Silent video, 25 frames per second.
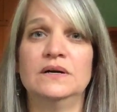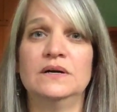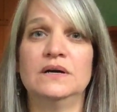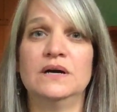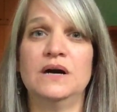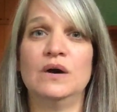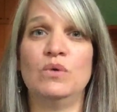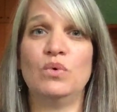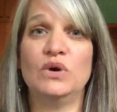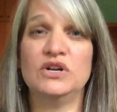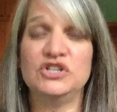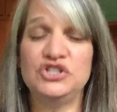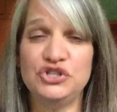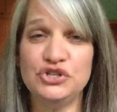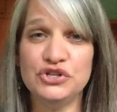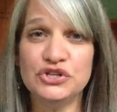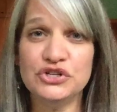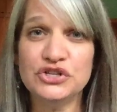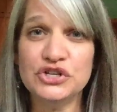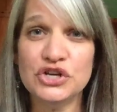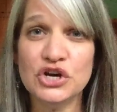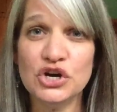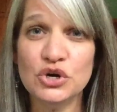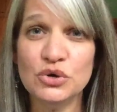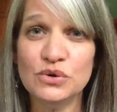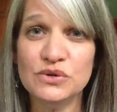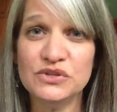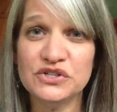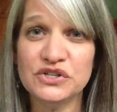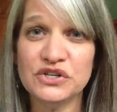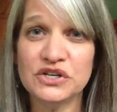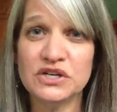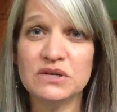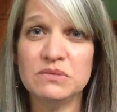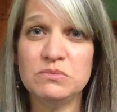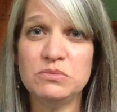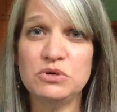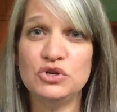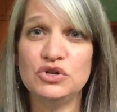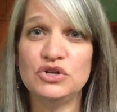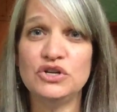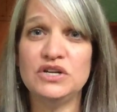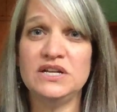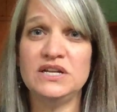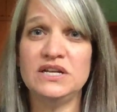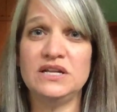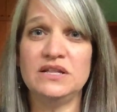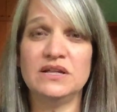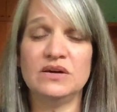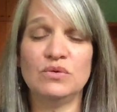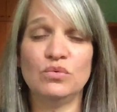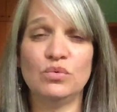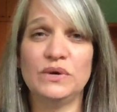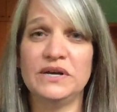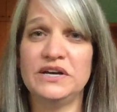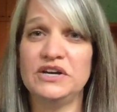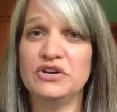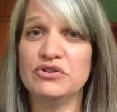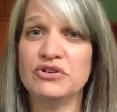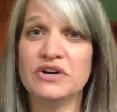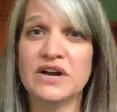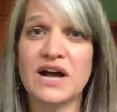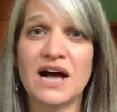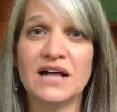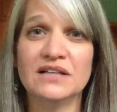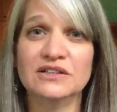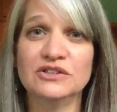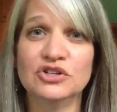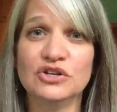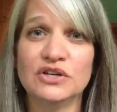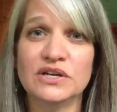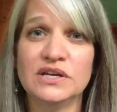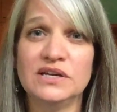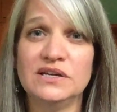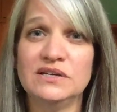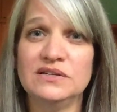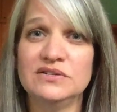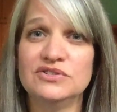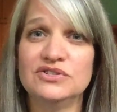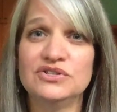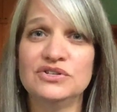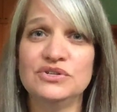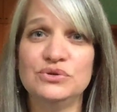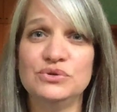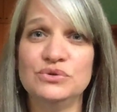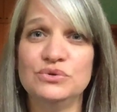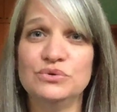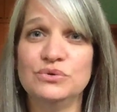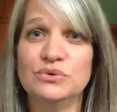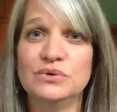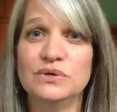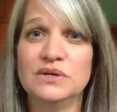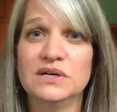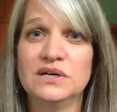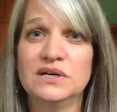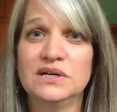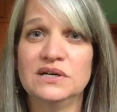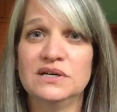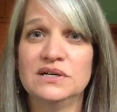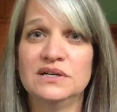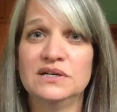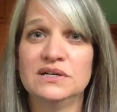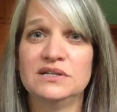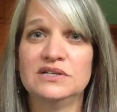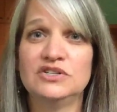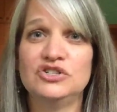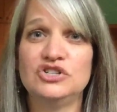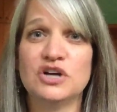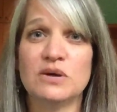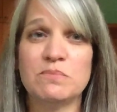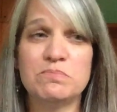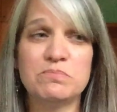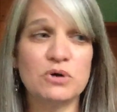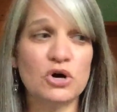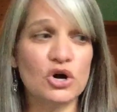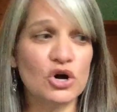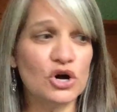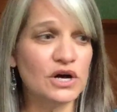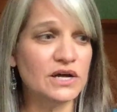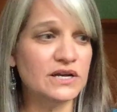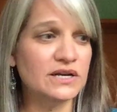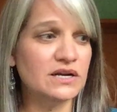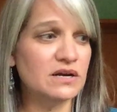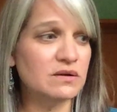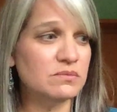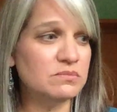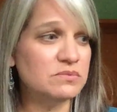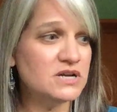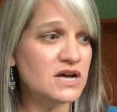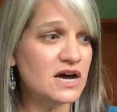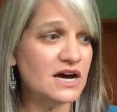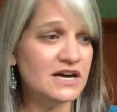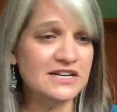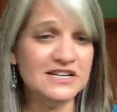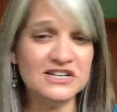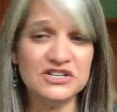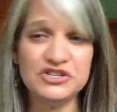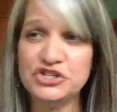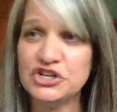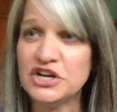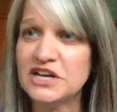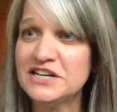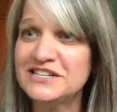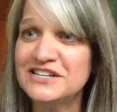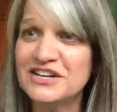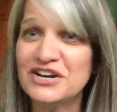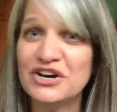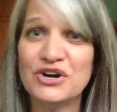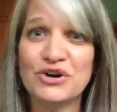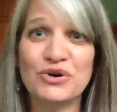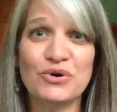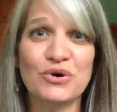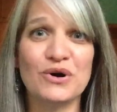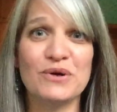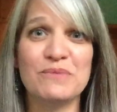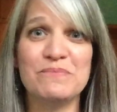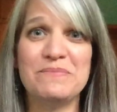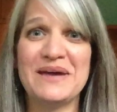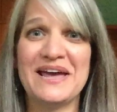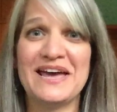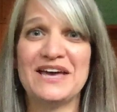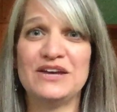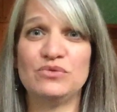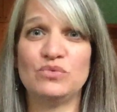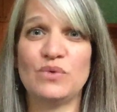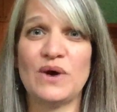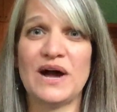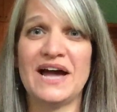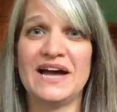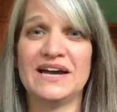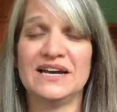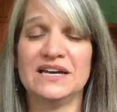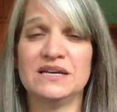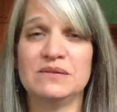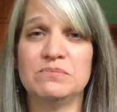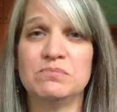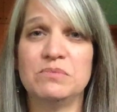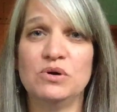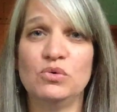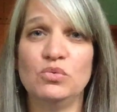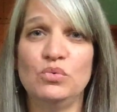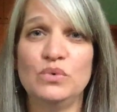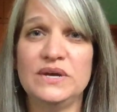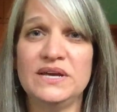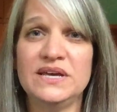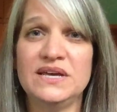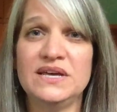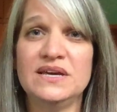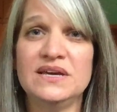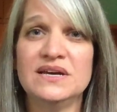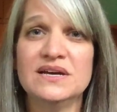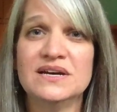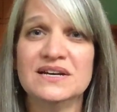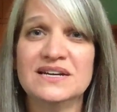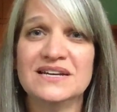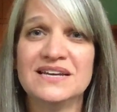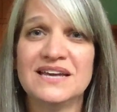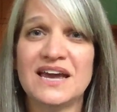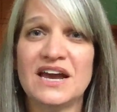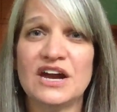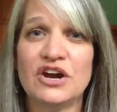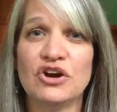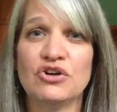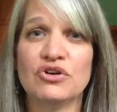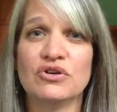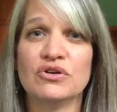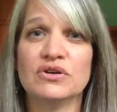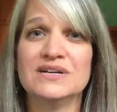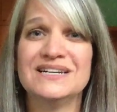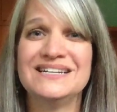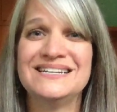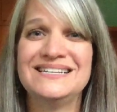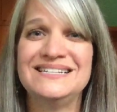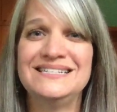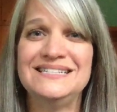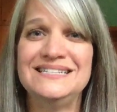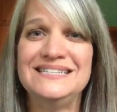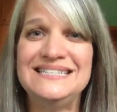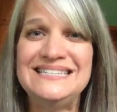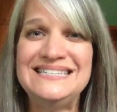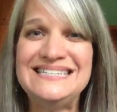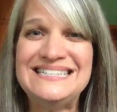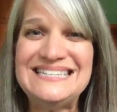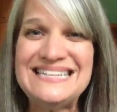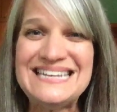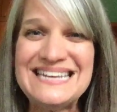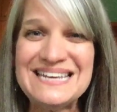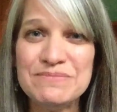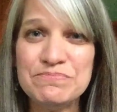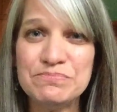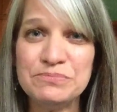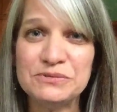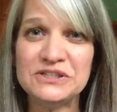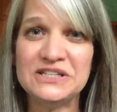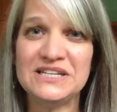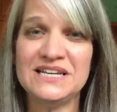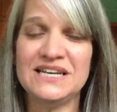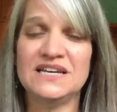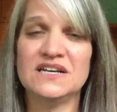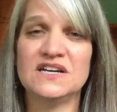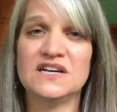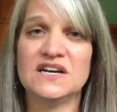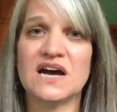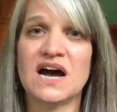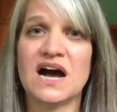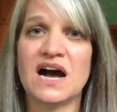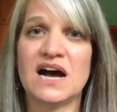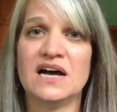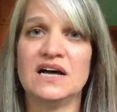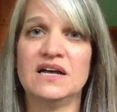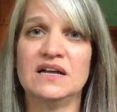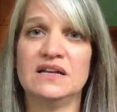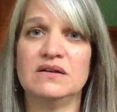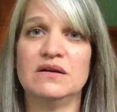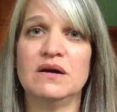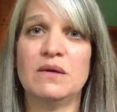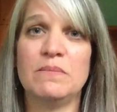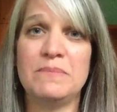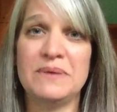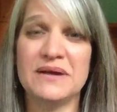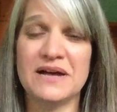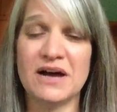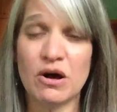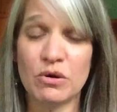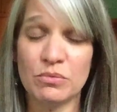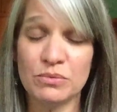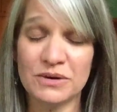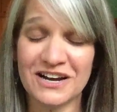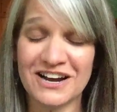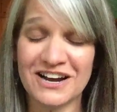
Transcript: I want you to know as a community that we are not looking to jump on an agenda or a bandwagon, but we care deeply about